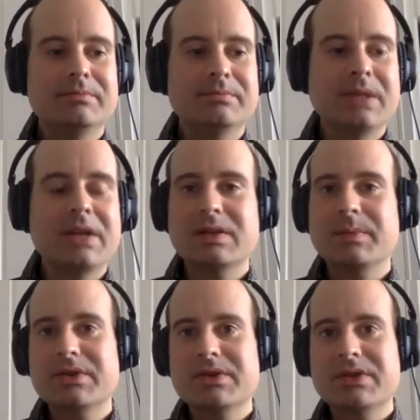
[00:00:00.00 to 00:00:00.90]

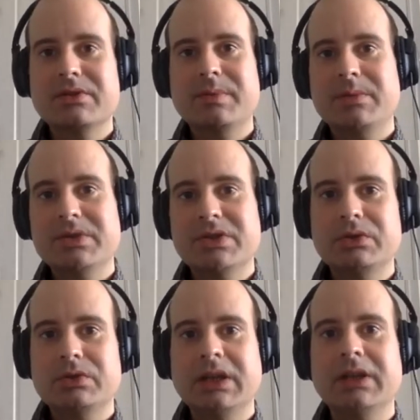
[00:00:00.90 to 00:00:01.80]
customers to be able
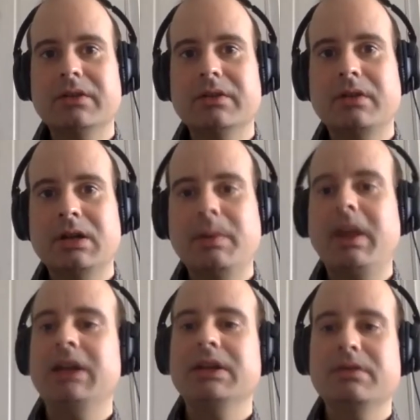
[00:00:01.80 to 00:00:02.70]
to linger on a
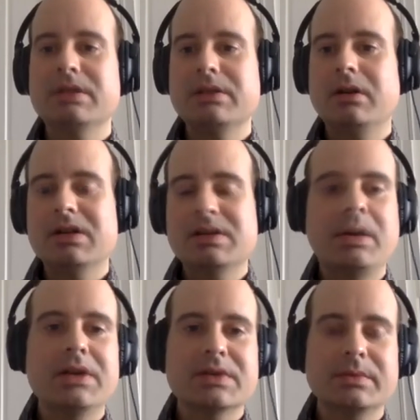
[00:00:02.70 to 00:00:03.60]
patio as long as
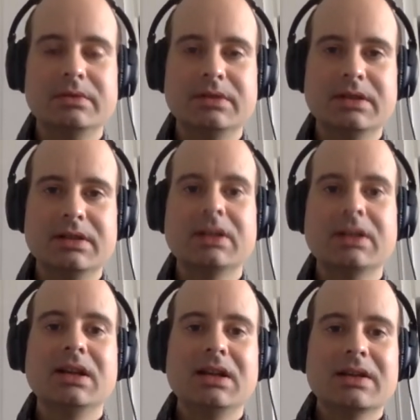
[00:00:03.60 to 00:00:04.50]
possible. Uh,
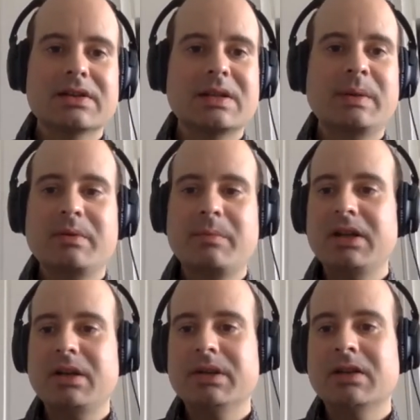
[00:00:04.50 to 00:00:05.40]
some people
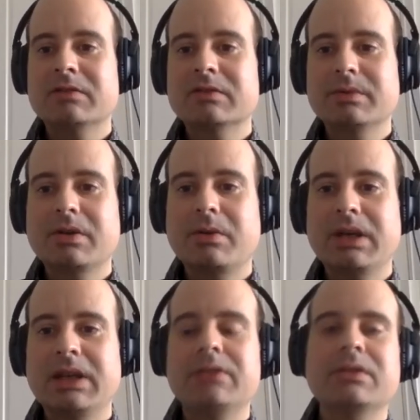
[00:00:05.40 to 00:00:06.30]
may not be comfortable
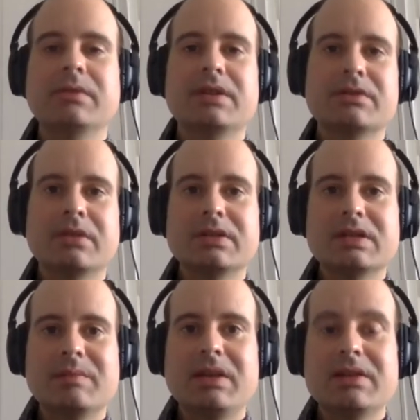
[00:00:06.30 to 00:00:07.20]
going into restaurant
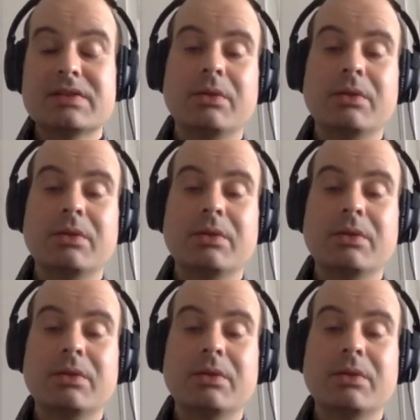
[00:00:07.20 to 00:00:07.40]
spaces